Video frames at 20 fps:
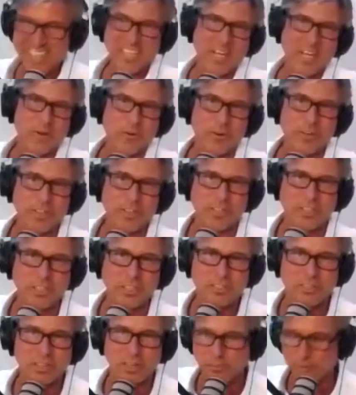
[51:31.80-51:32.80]
Yeah, we're in the
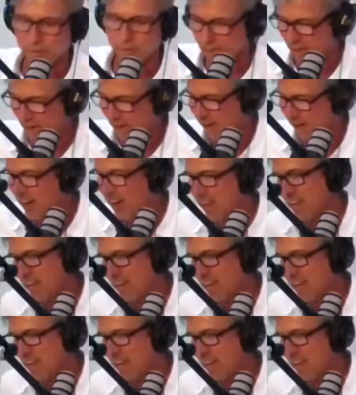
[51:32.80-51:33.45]
good stuff right here.